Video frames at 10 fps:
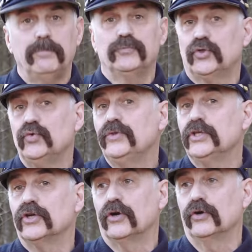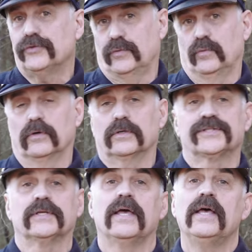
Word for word: up to the earthworks,